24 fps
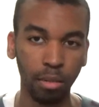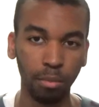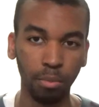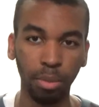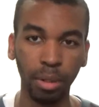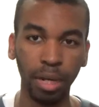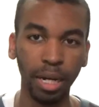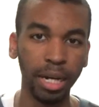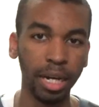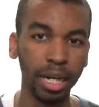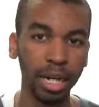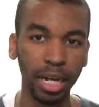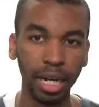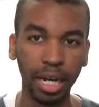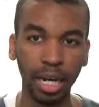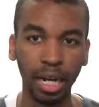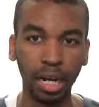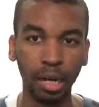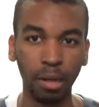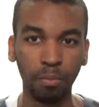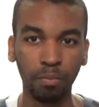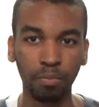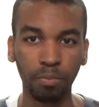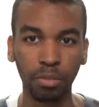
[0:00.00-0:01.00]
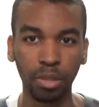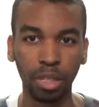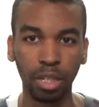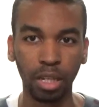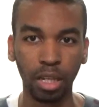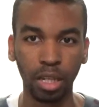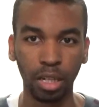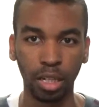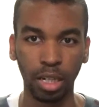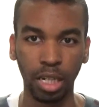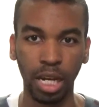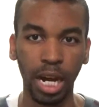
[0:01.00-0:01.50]
but
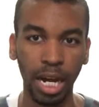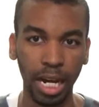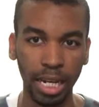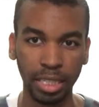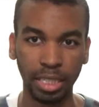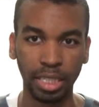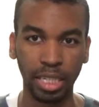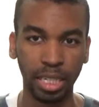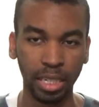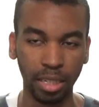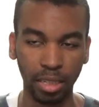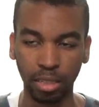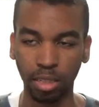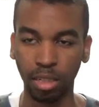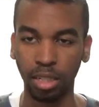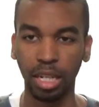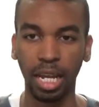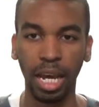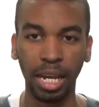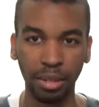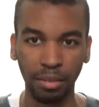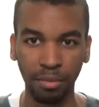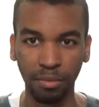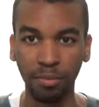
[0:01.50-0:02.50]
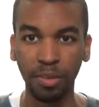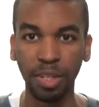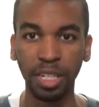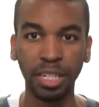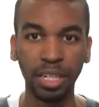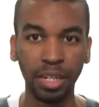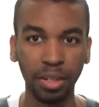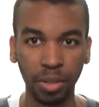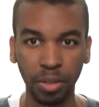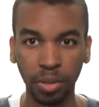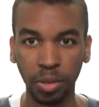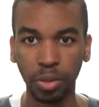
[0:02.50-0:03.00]
content like
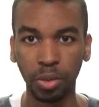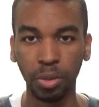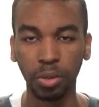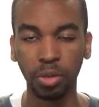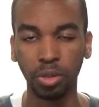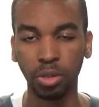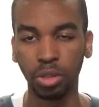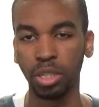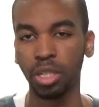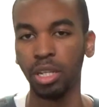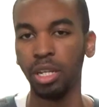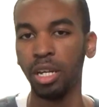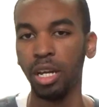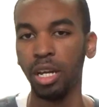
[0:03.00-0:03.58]
videos.